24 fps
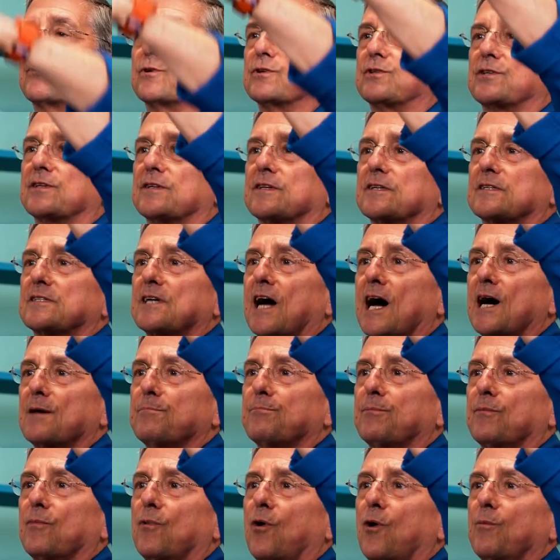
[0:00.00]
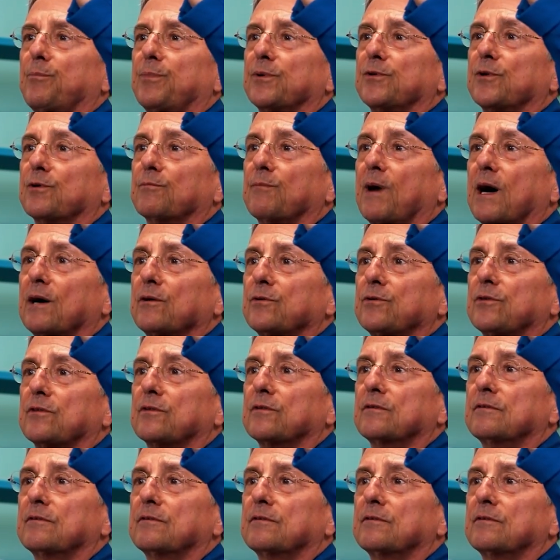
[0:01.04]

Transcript: to the top, open their mouth,